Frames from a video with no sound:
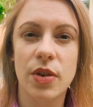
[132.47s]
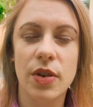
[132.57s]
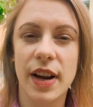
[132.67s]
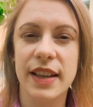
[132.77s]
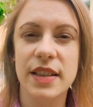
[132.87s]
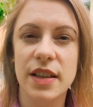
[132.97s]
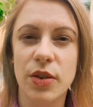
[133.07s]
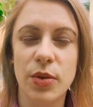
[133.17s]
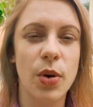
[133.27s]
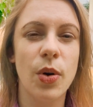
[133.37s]
right?
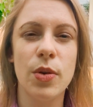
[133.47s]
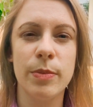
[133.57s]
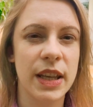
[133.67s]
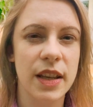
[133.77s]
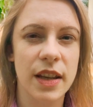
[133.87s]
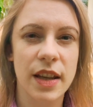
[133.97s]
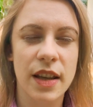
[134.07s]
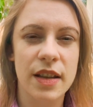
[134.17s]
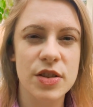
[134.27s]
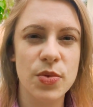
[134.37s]
Or all me.
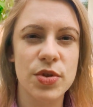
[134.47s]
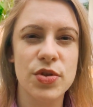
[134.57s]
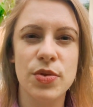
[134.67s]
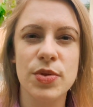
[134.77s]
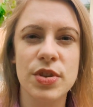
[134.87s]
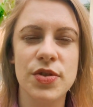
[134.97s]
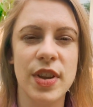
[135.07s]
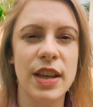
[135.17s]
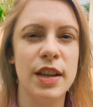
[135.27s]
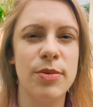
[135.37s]
So there's no such thing
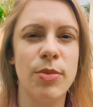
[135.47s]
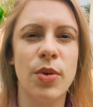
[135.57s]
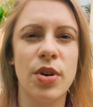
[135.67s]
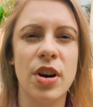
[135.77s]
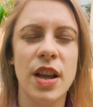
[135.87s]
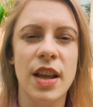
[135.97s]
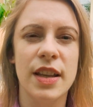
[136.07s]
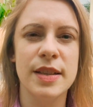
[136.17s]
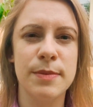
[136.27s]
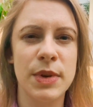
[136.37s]
anymore
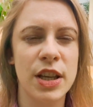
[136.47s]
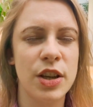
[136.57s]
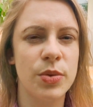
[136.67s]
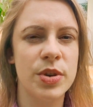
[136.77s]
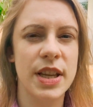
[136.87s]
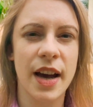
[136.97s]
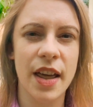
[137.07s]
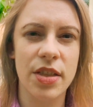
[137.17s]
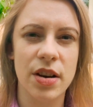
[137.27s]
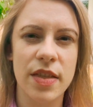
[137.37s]
as me or the other.